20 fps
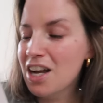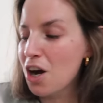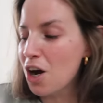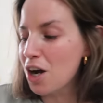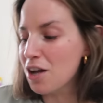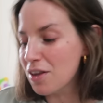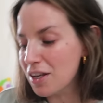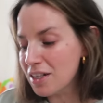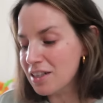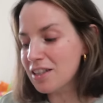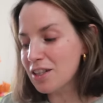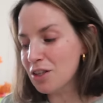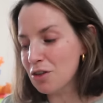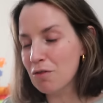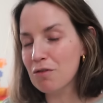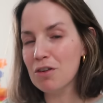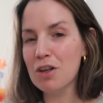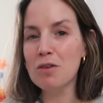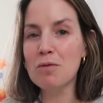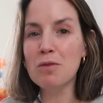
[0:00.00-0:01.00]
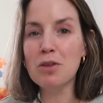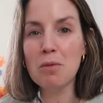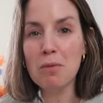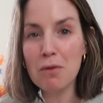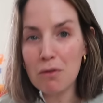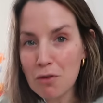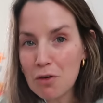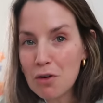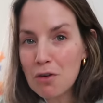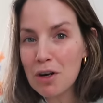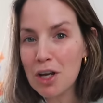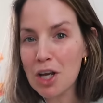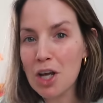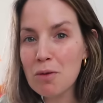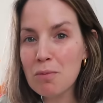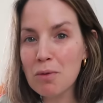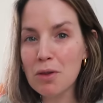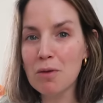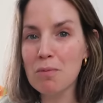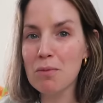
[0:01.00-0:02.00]
I then see an envelope. So before I
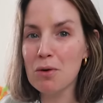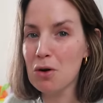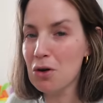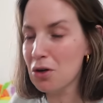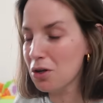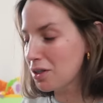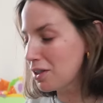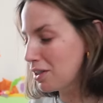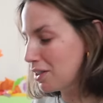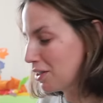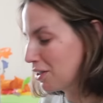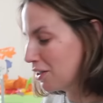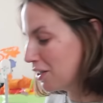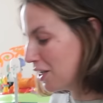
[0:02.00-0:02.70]
open the box,